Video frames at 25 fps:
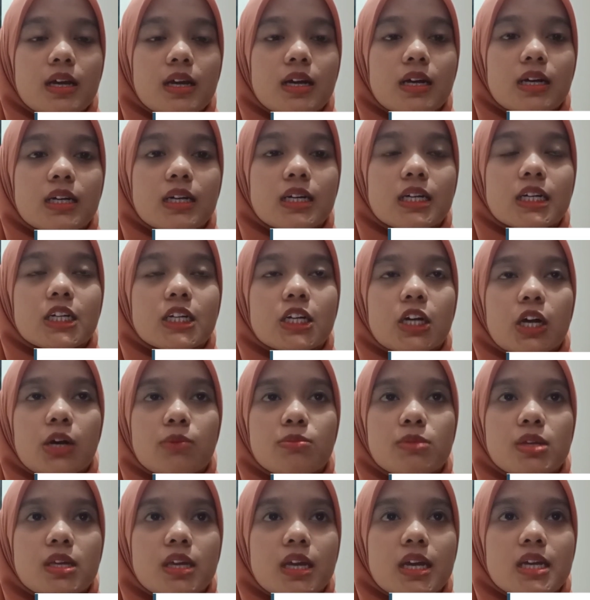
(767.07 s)
a
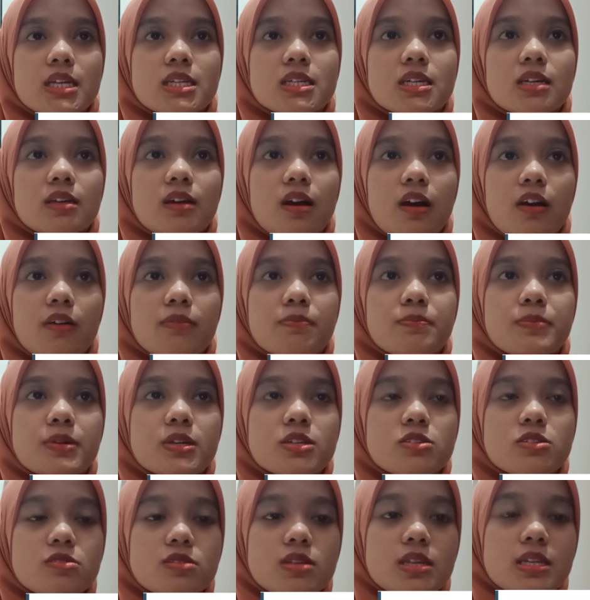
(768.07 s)
communication of
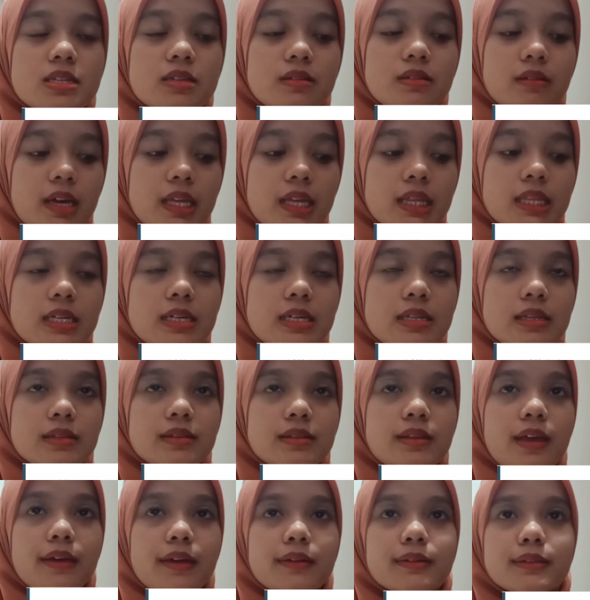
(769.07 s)
prejudice rather
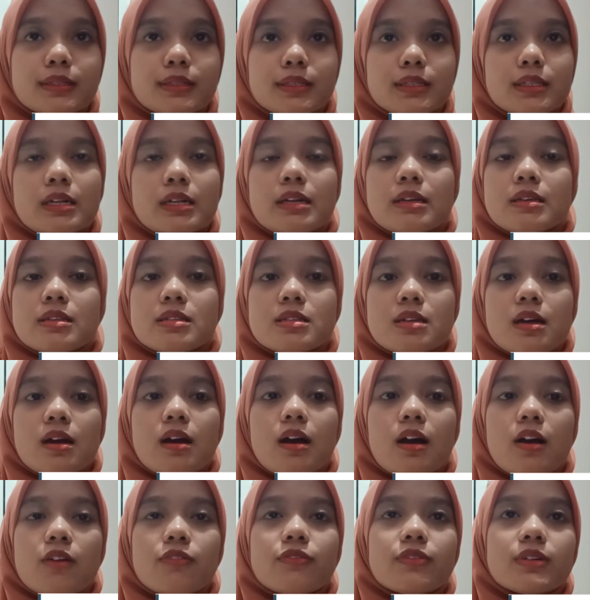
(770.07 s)
than a result
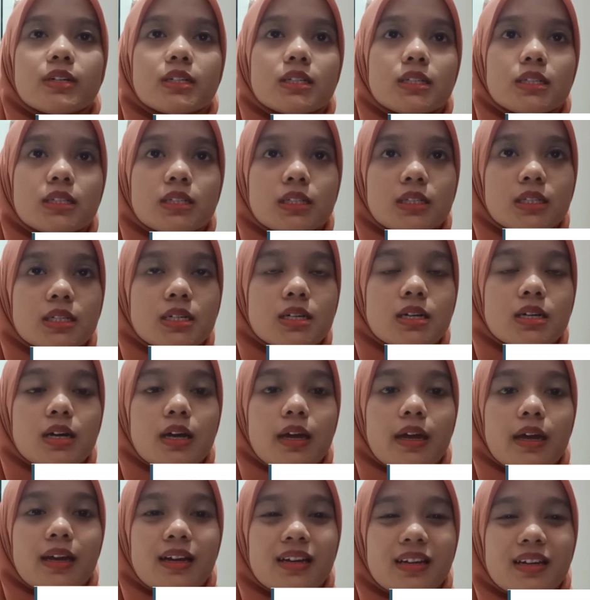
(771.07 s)
of an
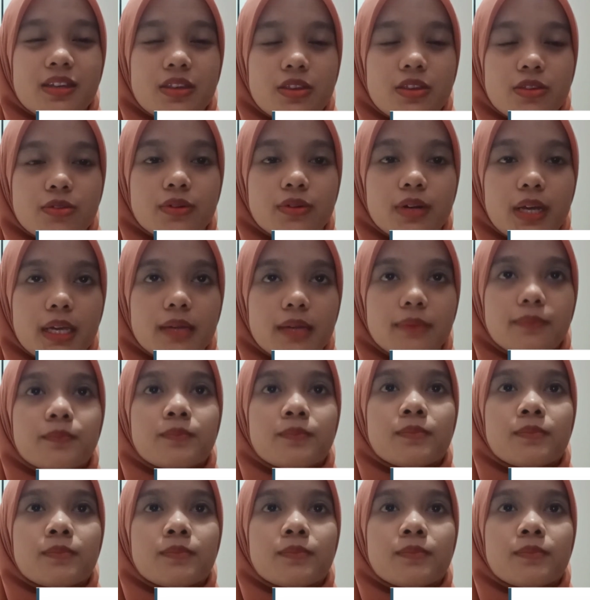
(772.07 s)
accurate